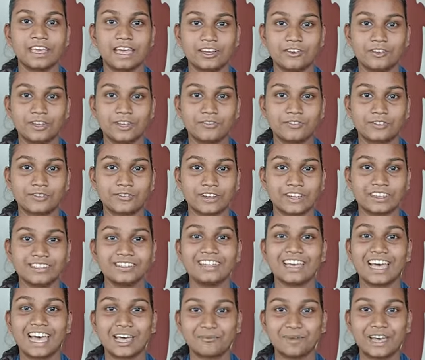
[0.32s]
Hello
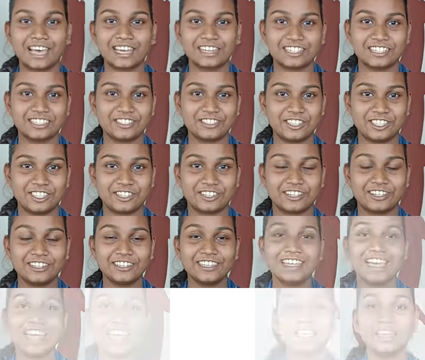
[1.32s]
everyone, I'm Agnes
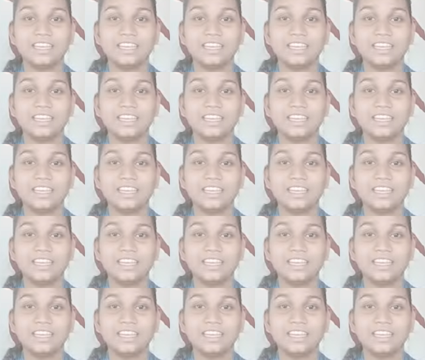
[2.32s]
Jeena.